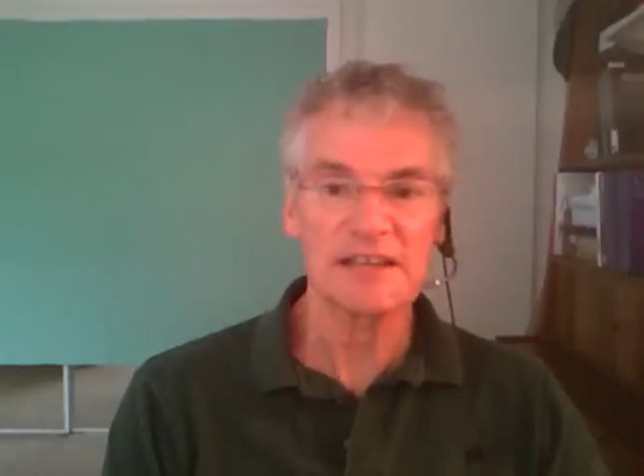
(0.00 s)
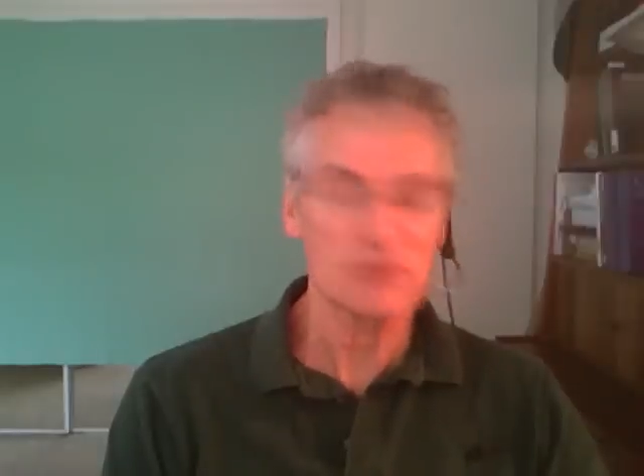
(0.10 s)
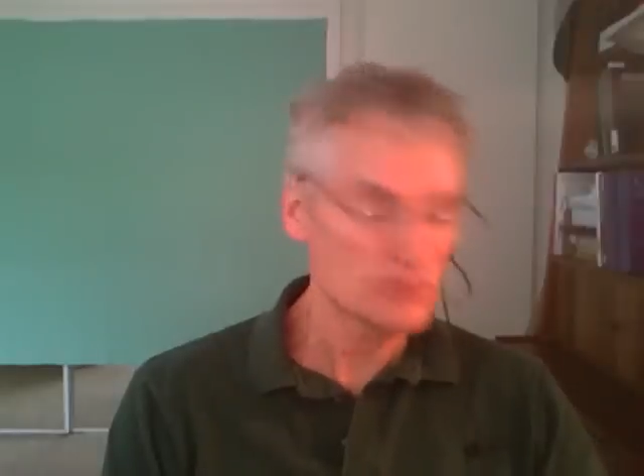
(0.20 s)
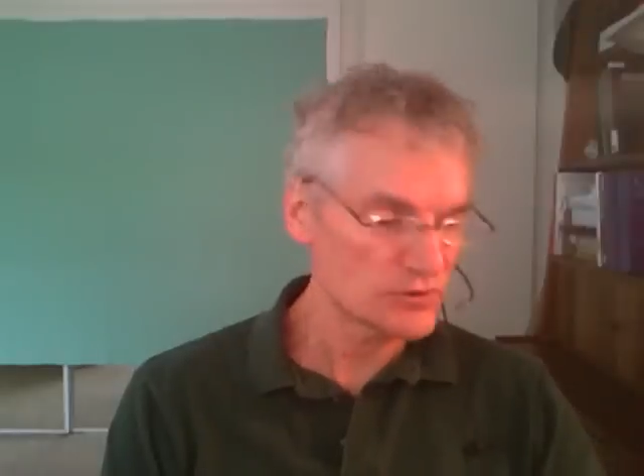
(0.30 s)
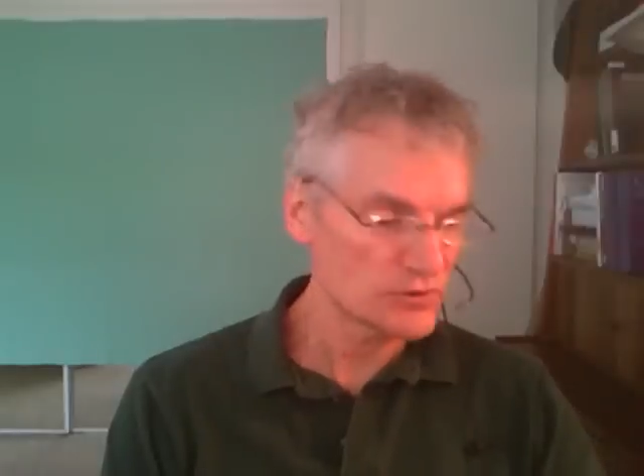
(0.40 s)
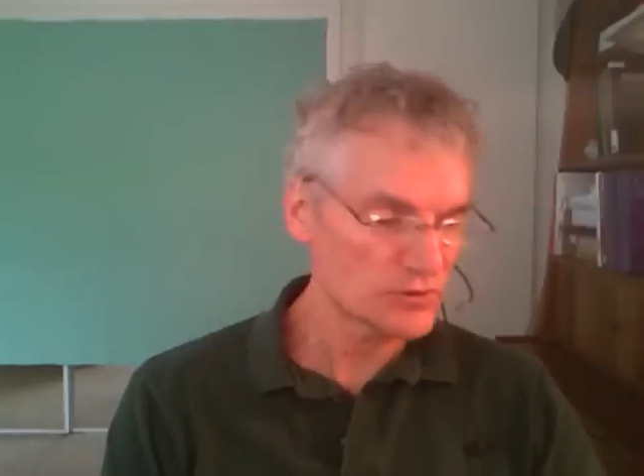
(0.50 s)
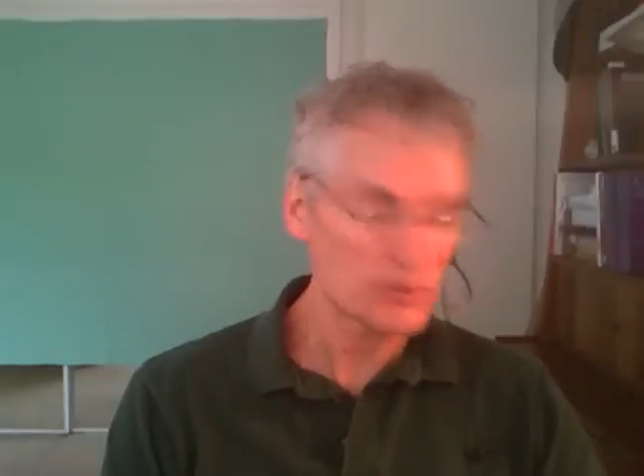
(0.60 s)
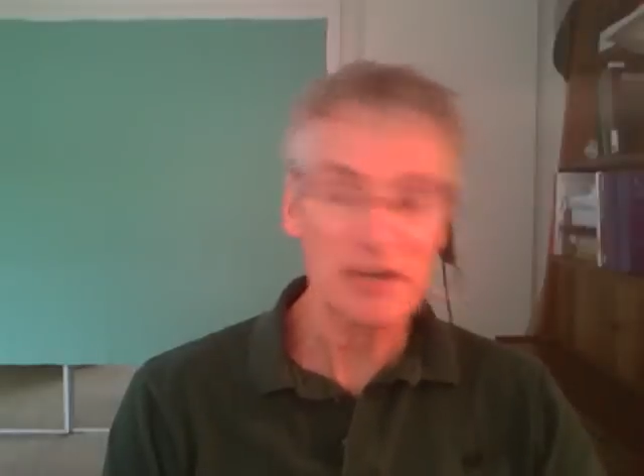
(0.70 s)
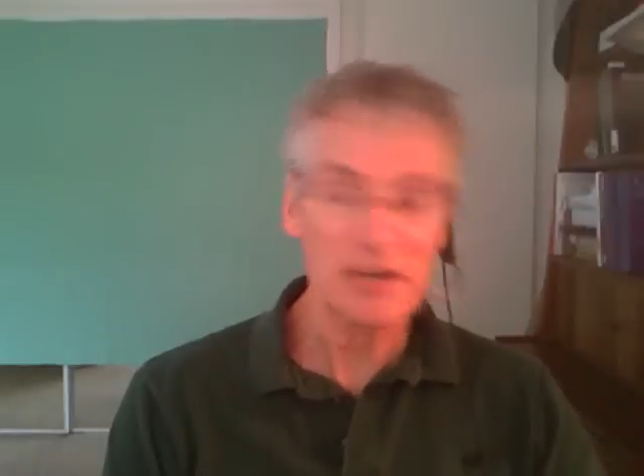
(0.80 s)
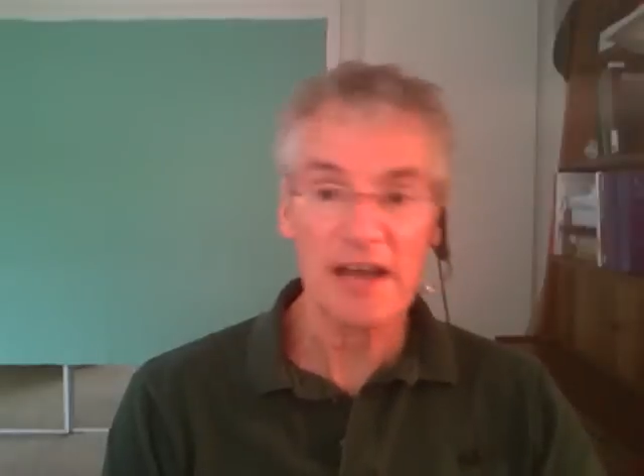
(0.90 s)
As soon as you
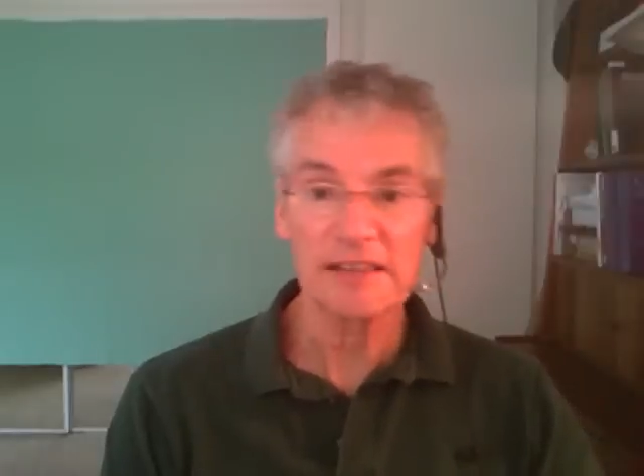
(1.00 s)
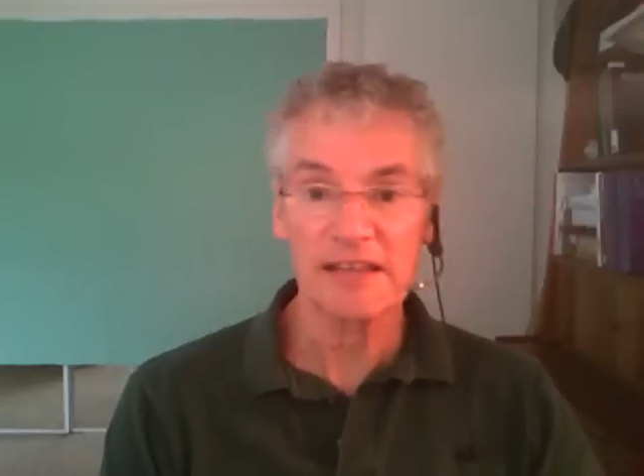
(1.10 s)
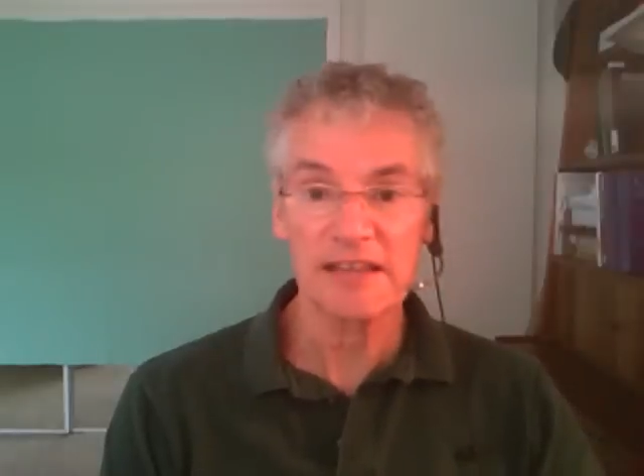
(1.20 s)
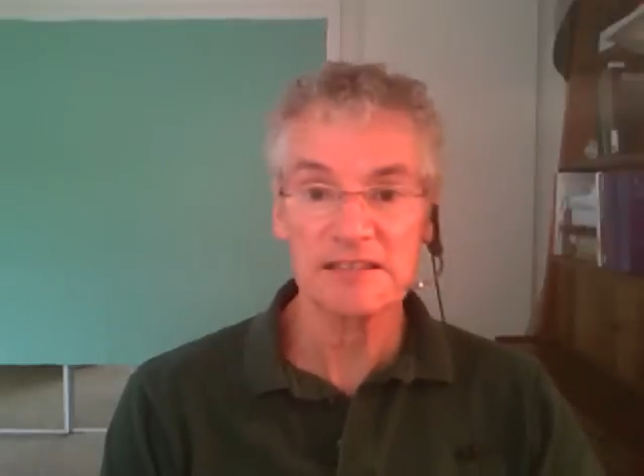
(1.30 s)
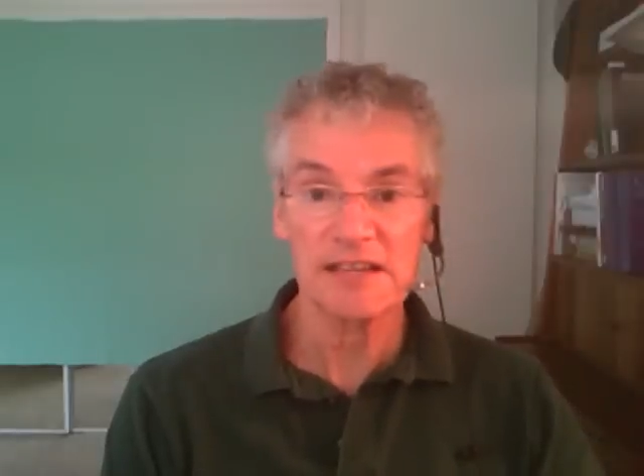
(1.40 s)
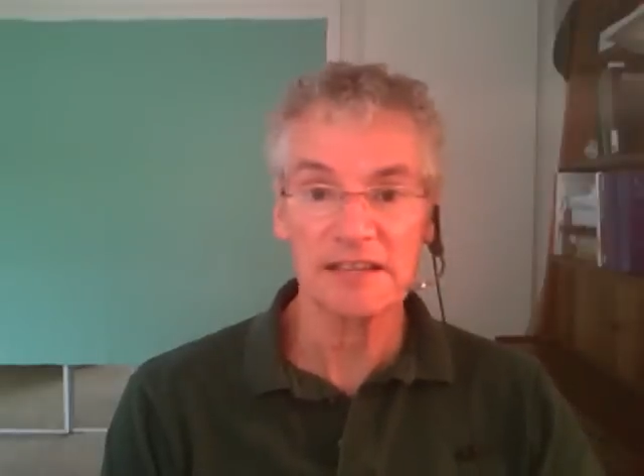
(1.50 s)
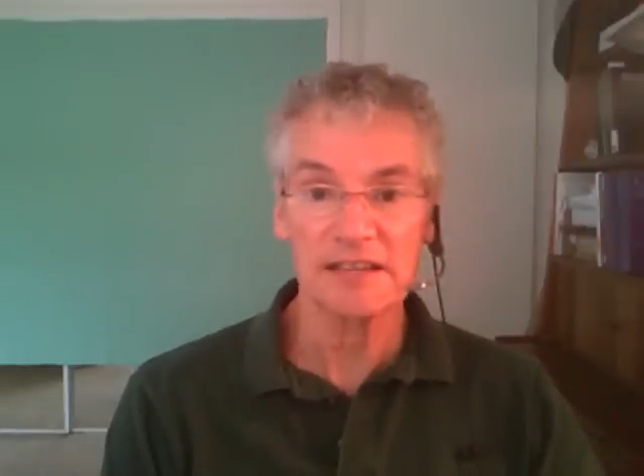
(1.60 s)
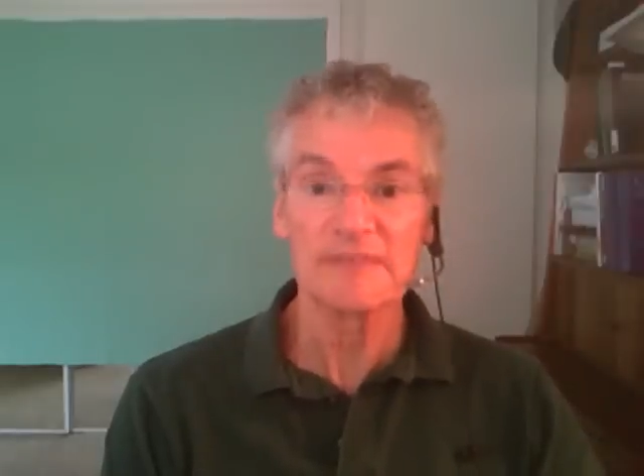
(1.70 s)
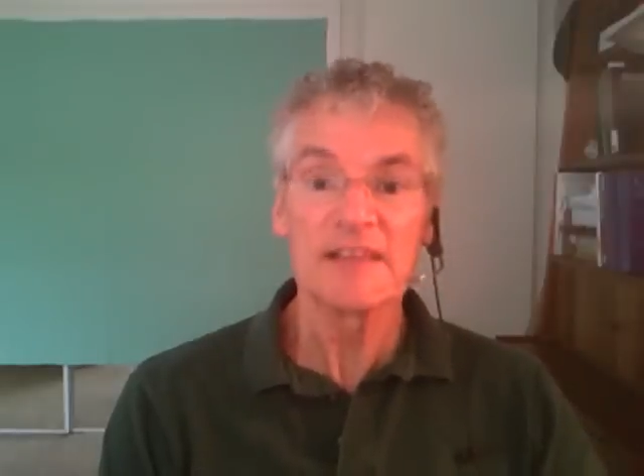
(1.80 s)
turn it on that setting,